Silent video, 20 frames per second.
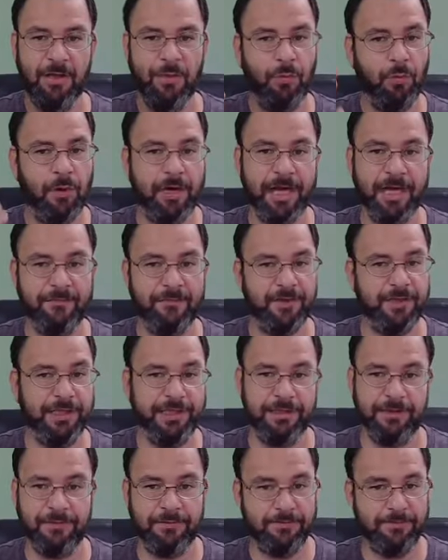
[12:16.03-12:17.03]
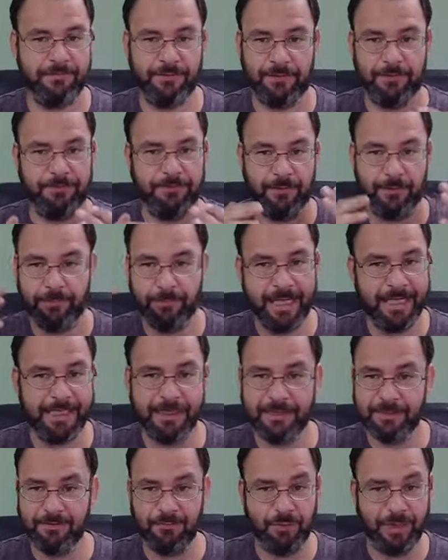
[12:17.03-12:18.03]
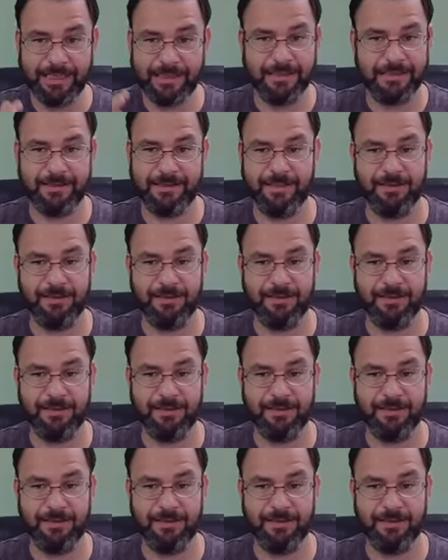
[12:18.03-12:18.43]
whatever, you know, for many reasons.